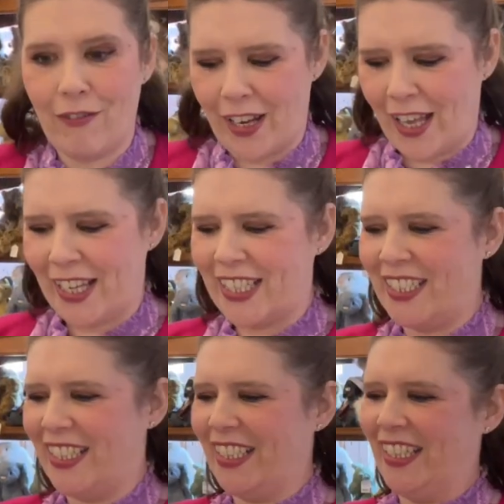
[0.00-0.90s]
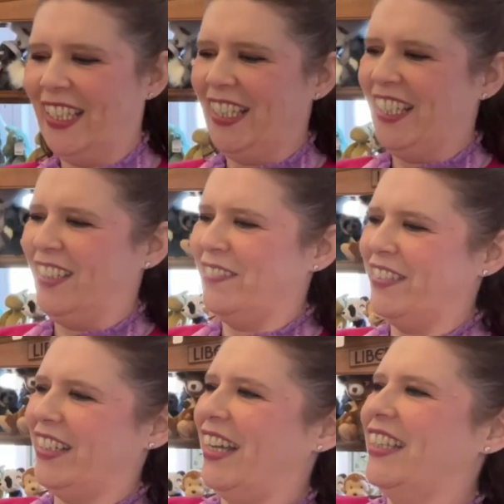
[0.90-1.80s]
reaction.
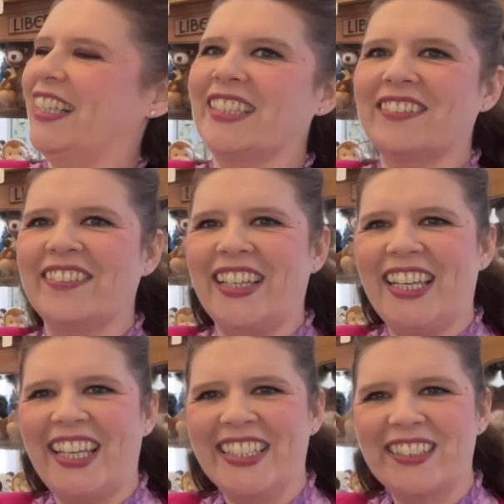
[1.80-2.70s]
Oh, aren't they sweet?